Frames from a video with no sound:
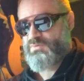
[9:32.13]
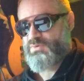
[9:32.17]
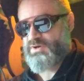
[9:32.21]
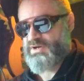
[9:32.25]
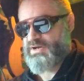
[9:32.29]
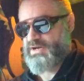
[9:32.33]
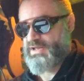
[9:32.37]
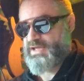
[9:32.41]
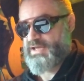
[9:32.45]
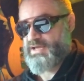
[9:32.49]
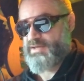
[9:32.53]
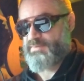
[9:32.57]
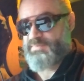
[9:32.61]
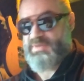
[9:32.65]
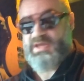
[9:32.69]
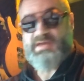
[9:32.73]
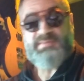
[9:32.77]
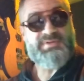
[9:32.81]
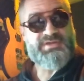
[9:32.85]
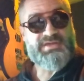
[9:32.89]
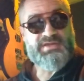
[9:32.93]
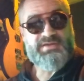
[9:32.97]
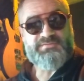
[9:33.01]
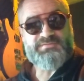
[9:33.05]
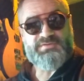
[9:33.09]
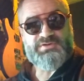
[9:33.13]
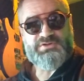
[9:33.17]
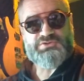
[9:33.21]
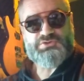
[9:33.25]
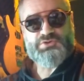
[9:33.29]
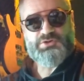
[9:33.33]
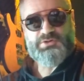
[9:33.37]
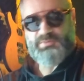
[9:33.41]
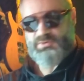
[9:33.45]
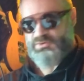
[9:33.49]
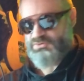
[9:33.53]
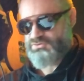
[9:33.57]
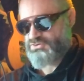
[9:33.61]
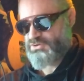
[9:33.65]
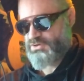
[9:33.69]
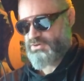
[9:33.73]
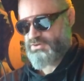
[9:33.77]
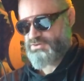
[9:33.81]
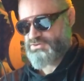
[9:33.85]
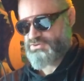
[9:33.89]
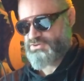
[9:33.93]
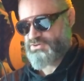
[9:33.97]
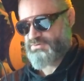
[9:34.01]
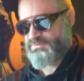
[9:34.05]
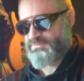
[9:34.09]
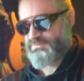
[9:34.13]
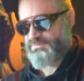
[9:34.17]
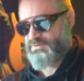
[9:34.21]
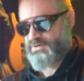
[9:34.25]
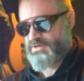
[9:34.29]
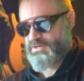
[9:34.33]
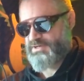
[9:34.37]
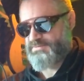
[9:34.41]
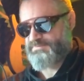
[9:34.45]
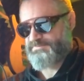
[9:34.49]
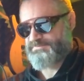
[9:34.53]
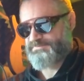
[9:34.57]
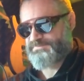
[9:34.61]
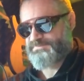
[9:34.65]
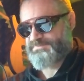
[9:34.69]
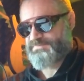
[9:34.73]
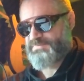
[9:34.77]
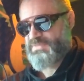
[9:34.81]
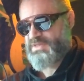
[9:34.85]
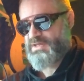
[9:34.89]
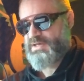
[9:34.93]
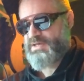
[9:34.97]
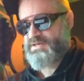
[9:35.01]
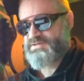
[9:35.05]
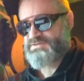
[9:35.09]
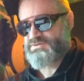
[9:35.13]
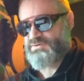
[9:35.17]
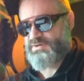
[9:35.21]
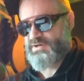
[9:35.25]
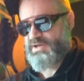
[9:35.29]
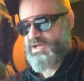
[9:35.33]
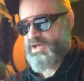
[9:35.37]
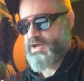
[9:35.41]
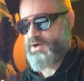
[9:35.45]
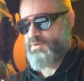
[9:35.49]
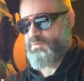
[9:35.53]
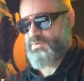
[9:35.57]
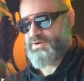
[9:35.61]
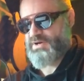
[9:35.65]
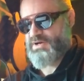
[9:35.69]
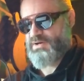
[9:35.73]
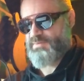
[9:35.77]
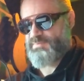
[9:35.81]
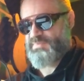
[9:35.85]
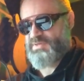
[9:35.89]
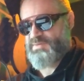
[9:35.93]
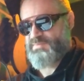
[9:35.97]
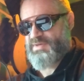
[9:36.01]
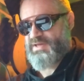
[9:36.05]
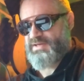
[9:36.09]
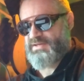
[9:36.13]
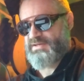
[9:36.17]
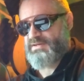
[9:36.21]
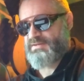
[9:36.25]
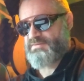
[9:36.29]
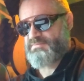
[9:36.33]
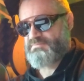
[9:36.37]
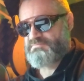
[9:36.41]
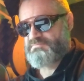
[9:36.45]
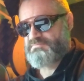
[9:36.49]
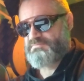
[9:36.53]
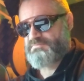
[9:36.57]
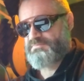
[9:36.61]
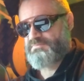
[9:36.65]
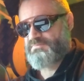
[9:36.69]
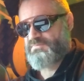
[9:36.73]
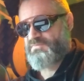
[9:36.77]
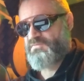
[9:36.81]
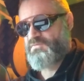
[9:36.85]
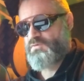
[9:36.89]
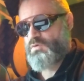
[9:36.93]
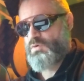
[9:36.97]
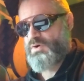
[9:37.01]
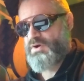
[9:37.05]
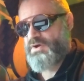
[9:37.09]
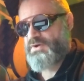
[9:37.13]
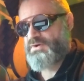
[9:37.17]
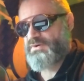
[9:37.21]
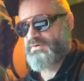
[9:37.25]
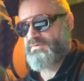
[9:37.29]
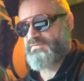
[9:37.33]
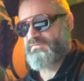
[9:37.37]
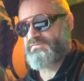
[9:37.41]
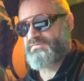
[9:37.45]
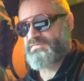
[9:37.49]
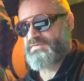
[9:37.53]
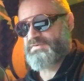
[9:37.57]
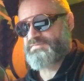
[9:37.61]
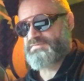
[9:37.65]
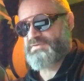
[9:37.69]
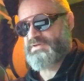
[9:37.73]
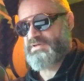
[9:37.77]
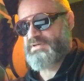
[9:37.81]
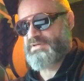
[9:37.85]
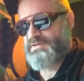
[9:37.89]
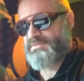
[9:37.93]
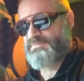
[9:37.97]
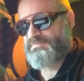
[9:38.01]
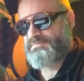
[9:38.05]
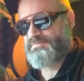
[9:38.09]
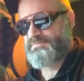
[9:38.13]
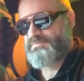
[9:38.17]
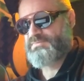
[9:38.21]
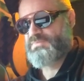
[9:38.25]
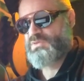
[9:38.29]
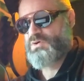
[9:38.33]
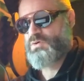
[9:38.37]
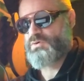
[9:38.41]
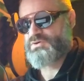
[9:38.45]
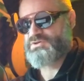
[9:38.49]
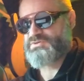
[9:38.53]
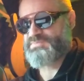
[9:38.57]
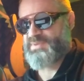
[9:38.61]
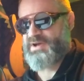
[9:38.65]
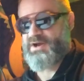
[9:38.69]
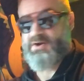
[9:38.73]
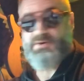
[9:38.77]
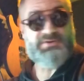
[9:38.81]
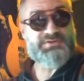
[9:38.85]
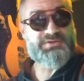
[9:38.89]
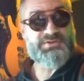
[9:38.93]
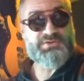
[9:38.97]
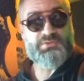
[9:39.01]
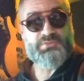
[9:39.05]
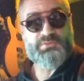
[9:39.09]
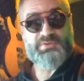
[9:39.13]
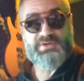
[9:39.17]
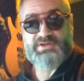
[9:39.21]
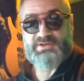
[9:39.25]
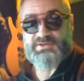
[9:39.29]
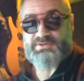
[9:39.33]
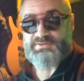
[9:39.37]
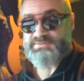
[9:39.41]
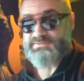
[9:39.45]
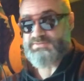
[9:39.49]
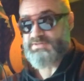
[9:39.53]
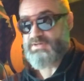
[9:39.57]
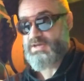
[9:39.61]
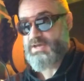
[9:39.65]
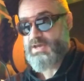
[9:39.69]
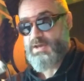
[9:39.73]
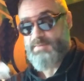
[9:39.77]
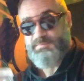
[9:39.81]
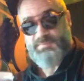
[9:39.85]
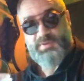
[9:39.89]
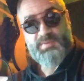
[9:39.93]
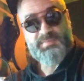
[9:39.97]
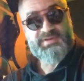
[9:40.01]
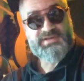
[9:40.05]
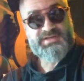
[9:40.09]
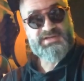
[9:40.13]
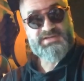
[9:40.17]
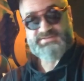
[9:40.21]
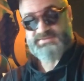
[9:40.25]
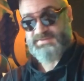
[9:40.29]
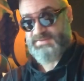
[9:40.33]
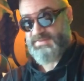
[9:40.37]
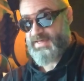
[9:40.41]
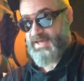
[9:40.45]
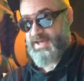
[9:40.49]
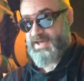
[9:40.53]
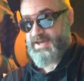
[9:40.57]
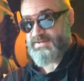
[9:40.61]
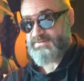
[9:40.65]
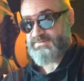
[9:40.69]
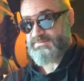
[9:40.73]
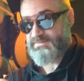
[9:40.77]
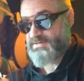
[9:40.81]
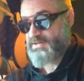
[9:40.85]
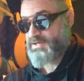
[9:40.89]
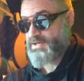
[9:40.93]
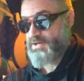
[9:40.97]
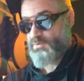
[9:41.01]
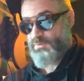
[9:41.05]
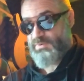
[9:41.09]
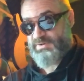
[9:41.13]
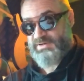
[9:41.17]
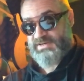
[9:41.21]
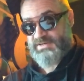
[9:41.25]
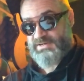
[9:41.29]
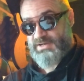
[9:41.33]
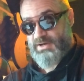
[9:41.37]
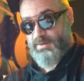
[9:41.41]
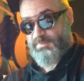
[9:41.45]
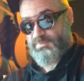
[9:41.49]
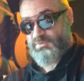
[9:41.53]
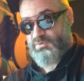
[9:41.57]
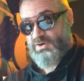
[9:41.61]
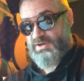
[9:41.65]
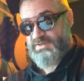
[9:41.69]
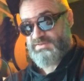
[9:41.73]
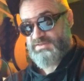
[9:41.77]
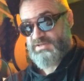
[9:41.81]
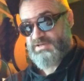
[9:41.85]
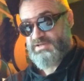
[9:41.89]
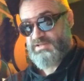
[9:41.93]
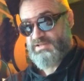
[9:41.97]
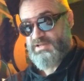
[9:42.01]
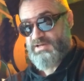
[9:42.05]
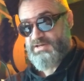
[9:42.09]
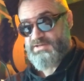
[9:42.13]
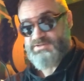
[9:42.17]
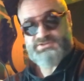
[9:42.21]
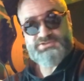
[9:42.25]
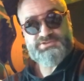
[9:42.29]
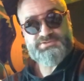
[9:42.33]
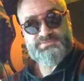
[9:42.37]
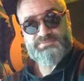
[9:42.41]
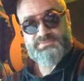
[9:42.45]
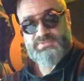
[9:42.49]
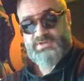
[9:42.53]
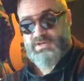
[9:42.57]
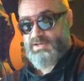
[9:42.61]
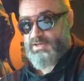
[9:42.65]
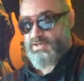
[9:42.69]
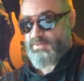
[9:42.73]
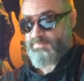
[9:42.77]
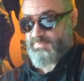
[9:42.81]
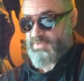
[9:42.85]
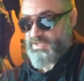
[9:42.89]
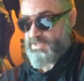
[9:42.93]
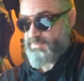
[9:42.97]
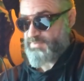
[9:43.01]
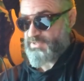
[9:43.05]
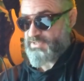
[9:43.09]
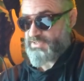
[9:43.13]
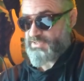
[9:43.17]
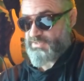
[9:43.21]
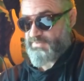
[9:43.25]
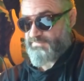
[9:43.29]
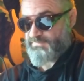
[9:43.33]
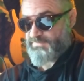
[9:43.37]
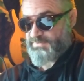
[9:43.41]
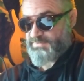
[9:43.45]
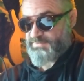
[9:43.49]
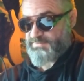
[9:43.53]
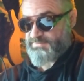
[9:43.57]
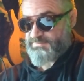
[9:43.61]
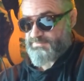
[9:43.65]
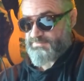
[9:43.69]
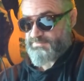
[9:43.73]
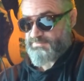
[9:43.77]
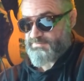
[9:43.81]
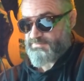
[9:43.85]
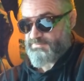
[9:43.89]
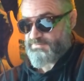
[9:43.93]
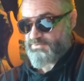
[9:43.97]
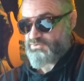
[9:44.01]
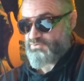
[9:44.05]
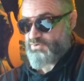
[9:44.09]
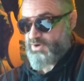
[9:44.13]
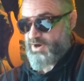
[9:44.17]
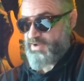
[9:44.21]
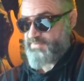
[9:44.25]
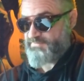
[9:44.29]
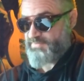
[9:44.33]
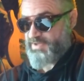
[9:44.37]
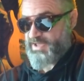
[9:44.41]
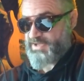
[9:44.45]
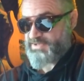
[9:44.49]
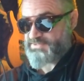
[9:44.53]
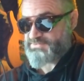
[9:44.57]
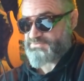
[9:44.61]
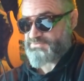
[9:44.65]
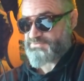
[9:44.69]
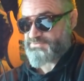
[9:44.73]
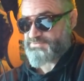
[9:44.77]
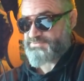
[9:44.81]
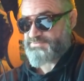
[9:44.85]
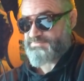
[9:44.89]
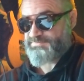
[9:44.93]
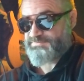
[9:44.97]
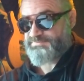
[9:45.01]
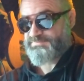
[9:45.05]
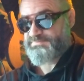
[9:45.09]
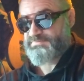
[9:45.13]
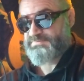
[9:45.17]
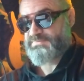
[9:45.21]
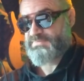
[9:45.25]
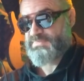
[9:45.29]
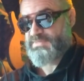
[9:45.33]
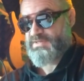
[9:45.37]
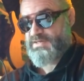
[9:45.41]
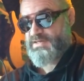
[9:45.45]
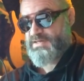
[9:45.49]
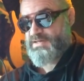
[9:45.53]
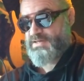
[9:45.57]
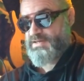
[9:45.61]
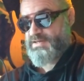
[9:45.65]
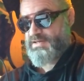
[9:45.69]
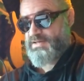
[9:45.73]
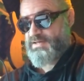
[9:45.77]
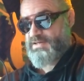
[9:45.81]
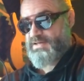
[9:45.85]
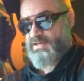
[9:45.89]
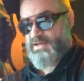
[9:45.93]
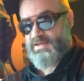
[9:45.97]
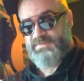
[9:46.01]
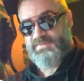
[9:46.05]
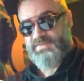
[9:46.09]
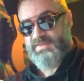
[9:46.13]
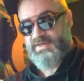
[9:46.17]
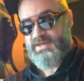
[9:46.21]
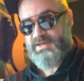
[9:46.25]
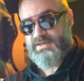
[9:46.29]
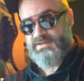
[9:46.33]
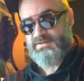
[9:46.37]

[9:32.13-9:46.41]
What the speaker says: We're going to add maybe even a turbocharger, right? So now we're going to be making 450 horsepower to the wheels. But because of that, we need to upgrade the clutch and maybe even the drive axles. And